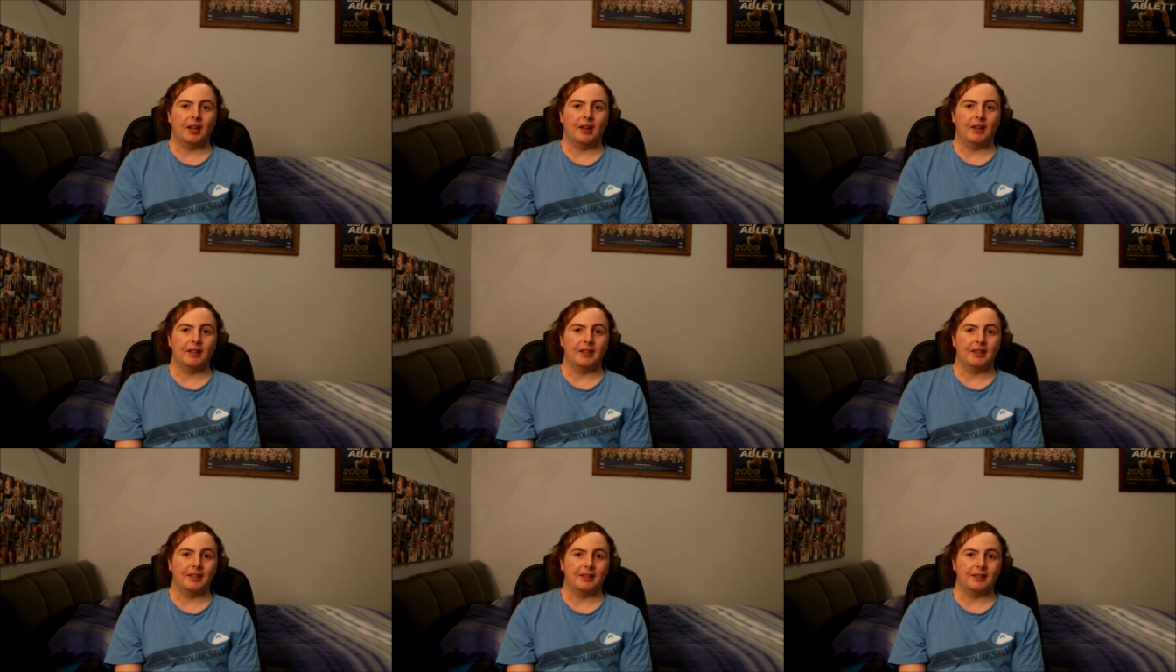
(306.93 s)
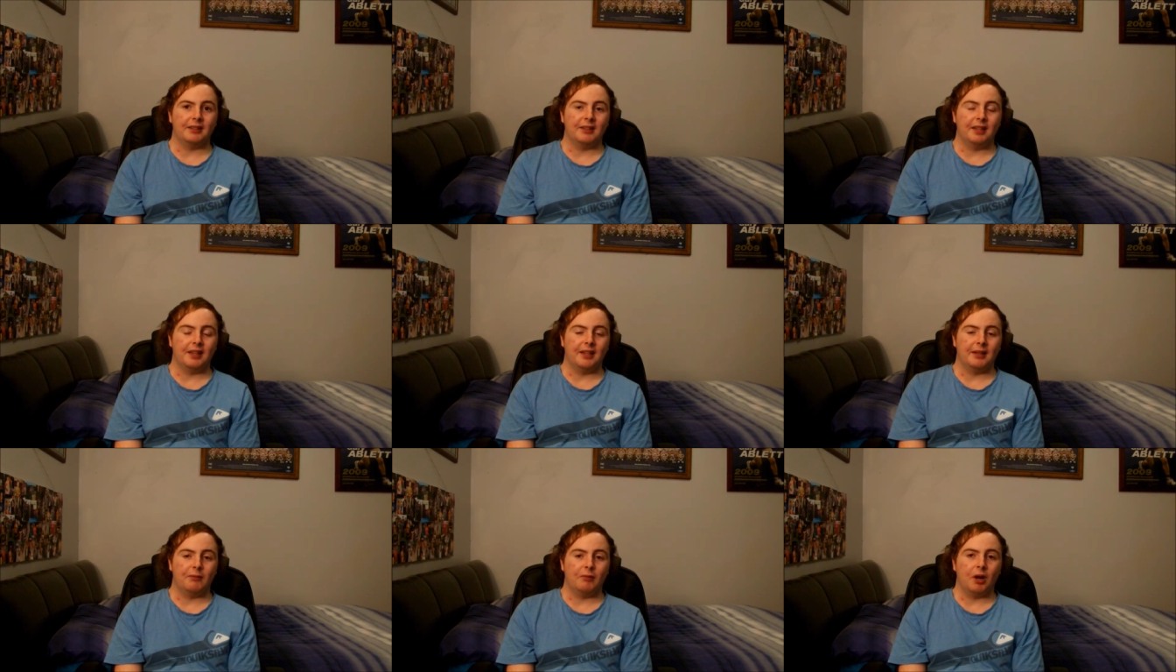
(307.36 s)

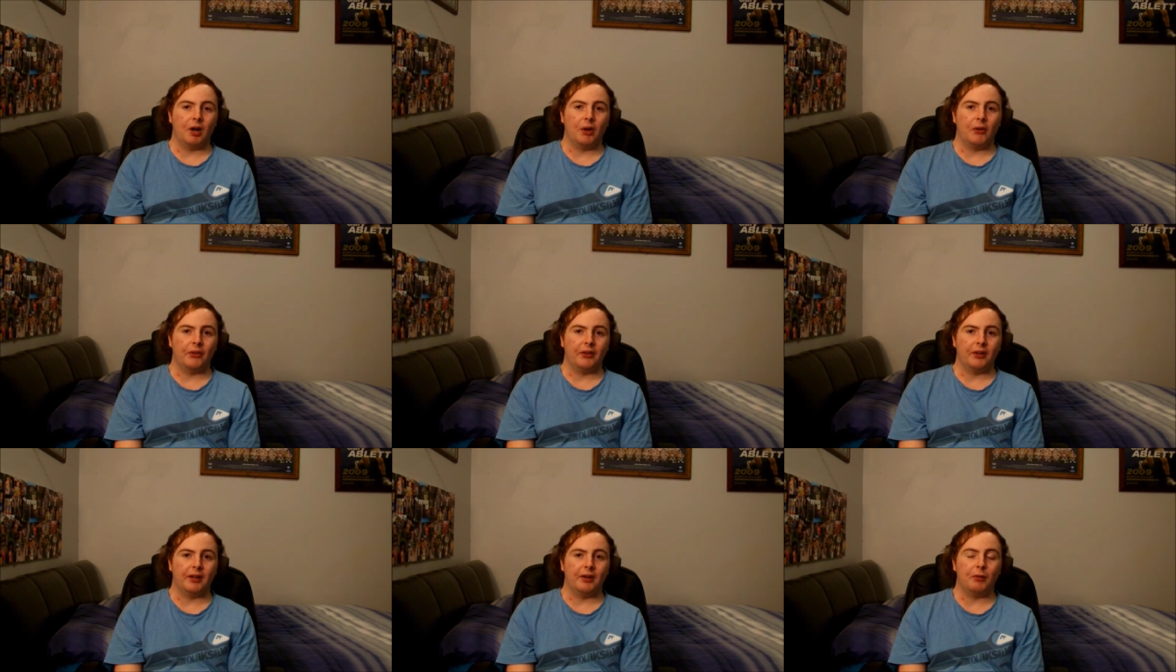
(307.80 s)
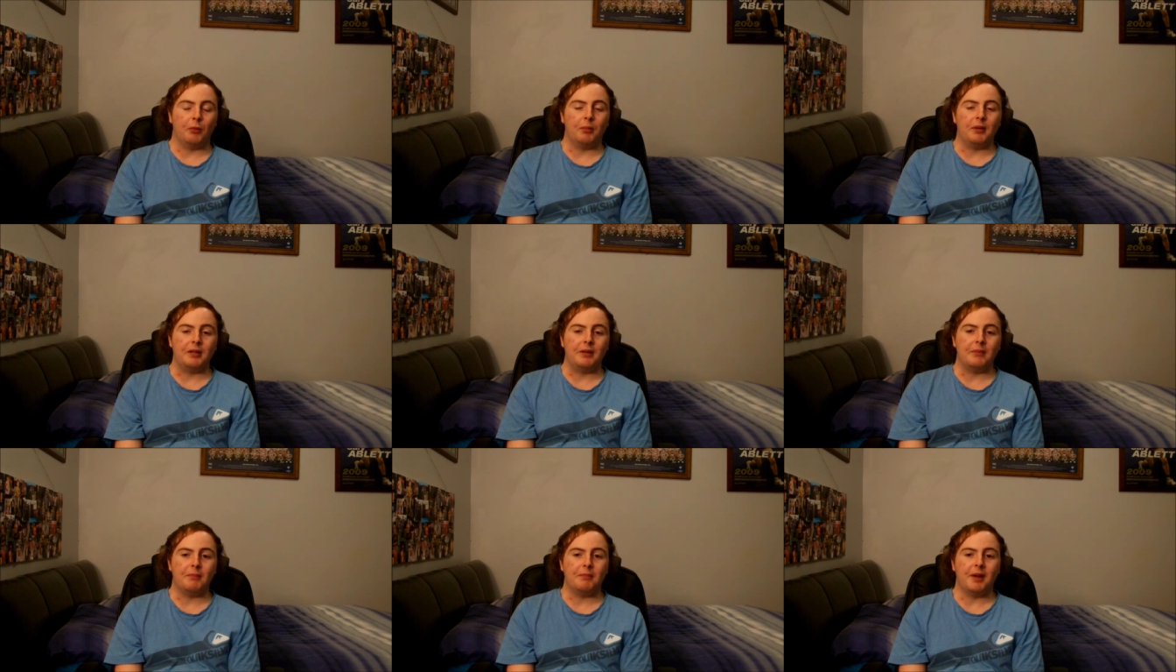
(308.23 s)
Elliott and Wells out will
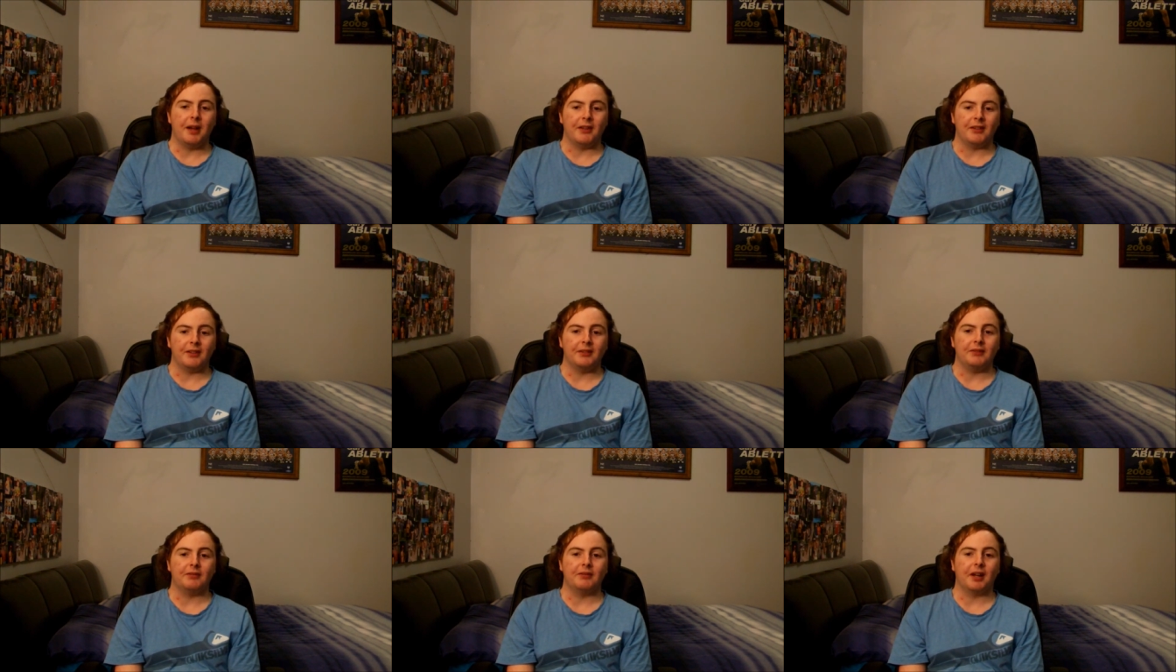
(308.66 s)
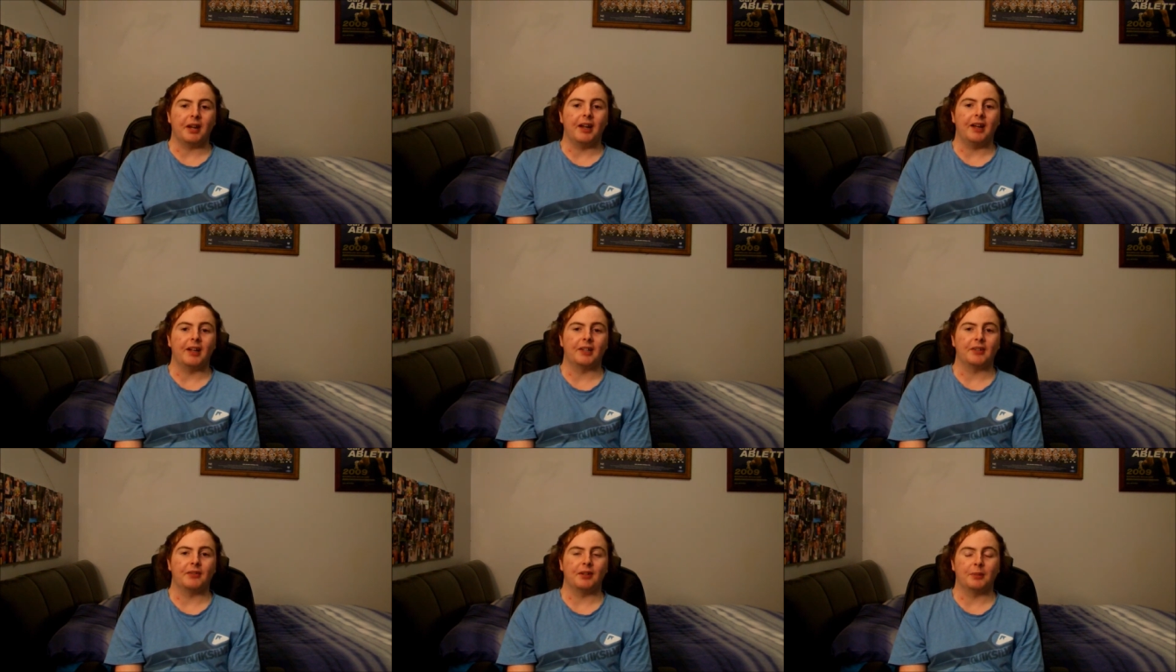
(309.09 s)
be massive
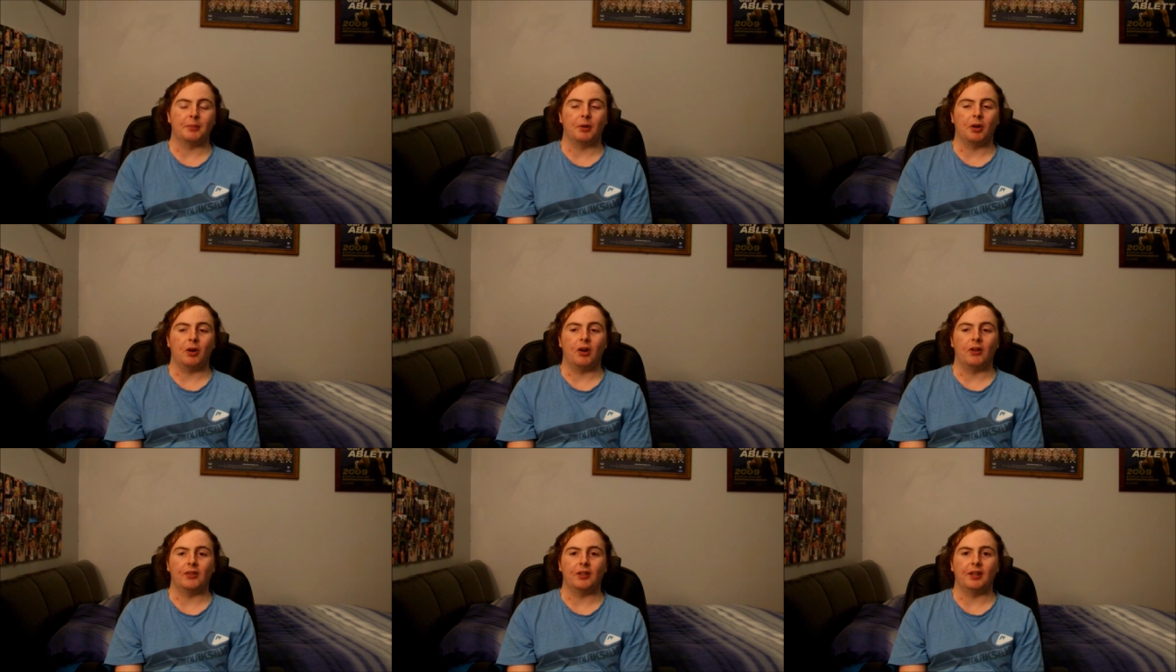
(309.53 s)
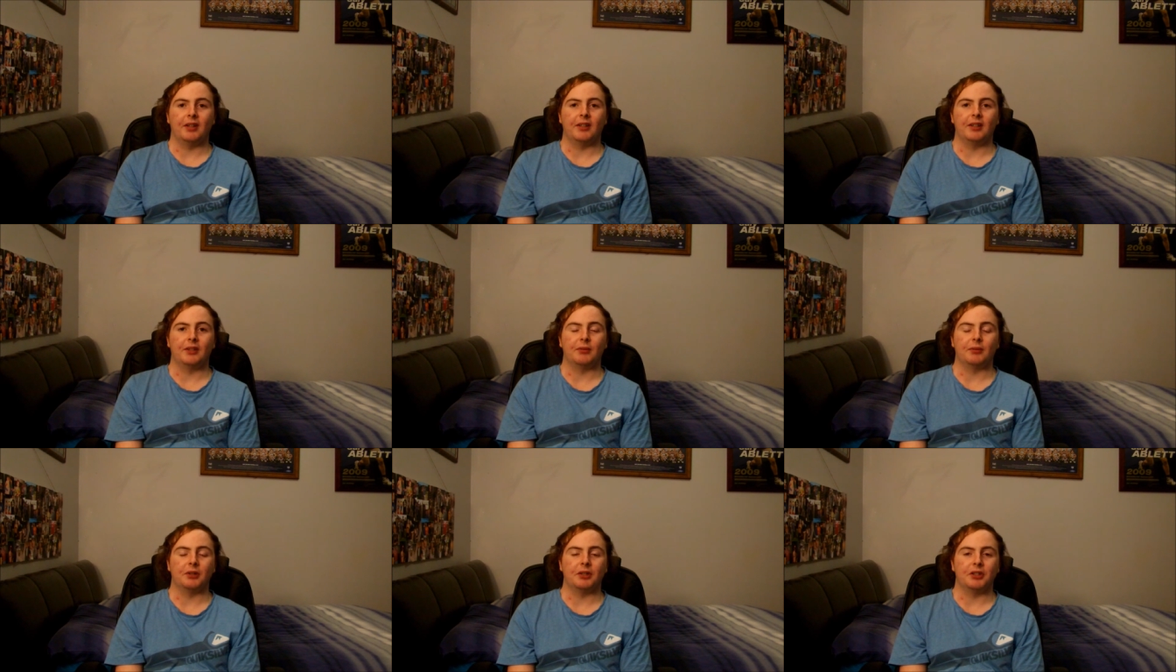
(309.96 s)
outs for the Pies.
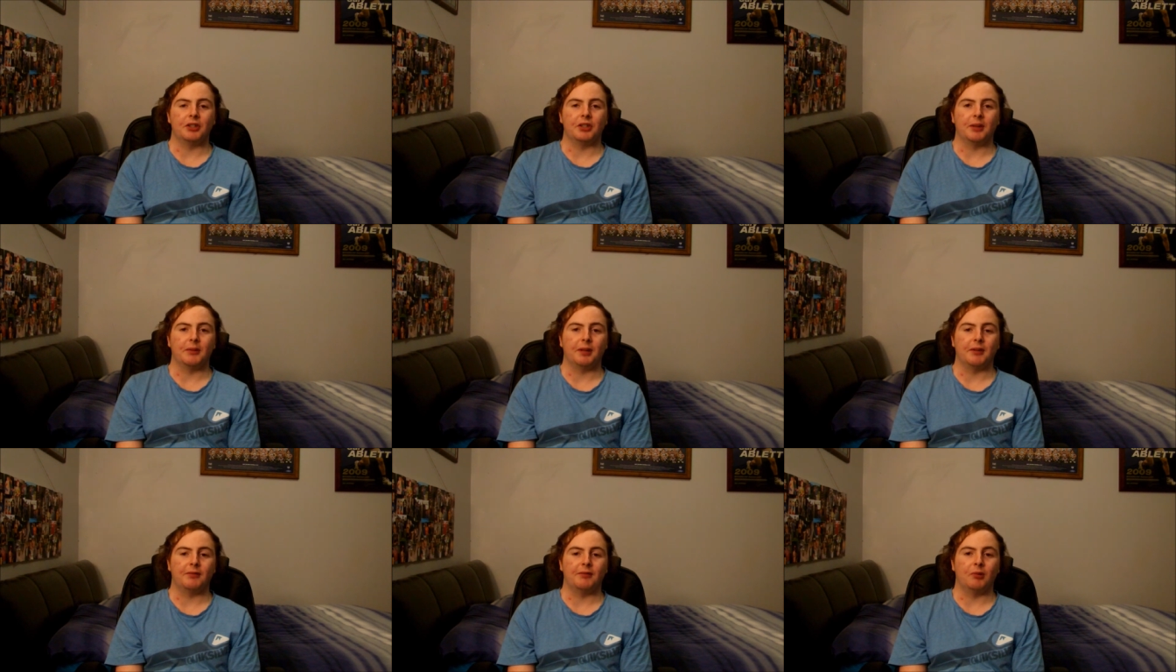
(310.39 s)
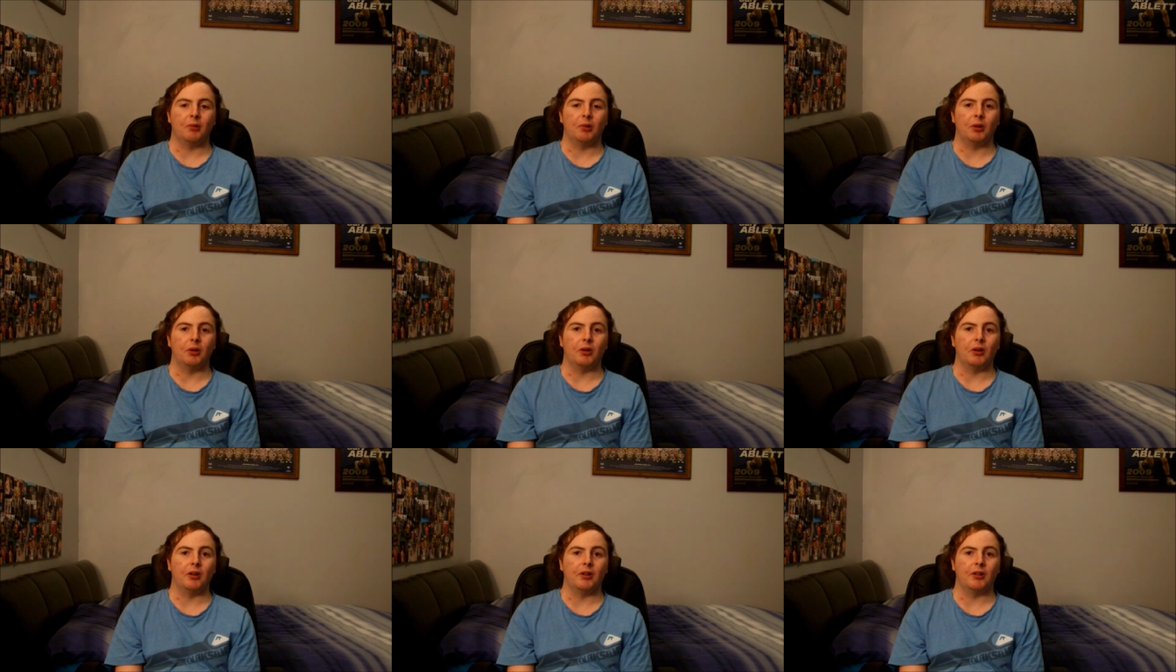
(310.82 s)
Elliott's really shaped that
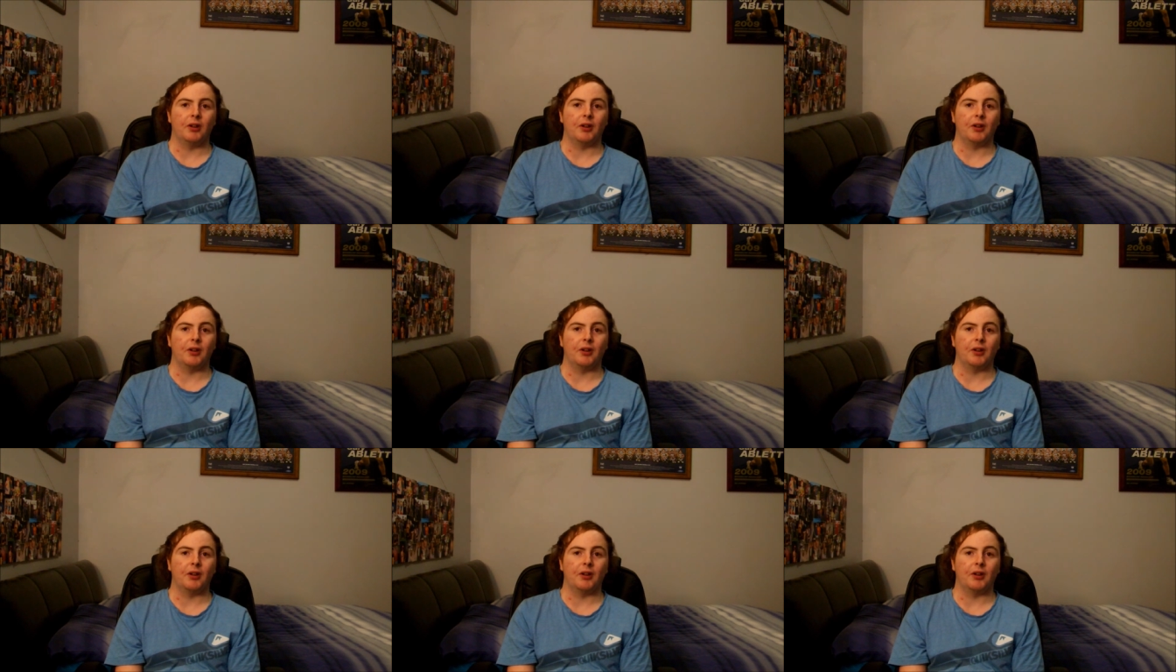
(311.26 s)
forward line.